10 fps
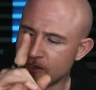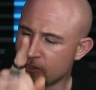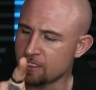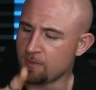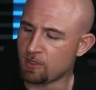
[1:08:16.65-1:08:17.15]

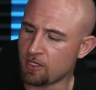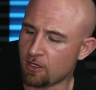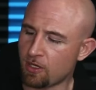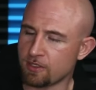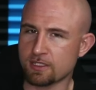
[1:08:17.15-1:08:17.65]
Look deep into your
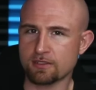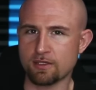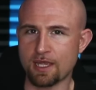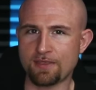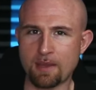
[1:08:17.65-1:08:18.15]
hearts.
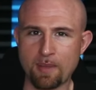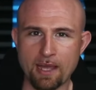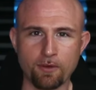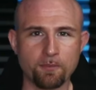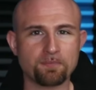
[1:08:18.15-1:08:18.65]
You got that
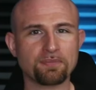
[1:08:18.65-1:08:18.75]
power.